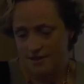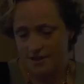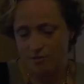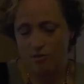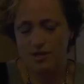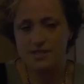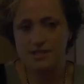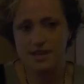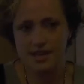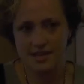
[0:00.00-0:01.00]
There
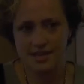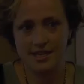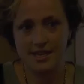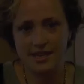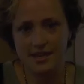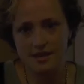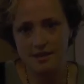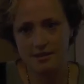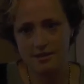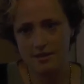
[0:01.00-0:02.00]
wasn't any
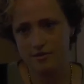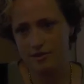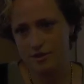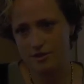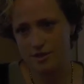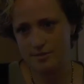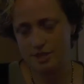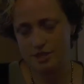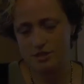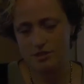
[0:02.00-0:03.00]
need for those
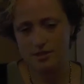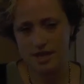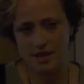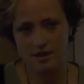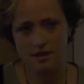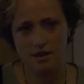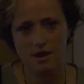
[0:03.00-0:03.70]
images yet.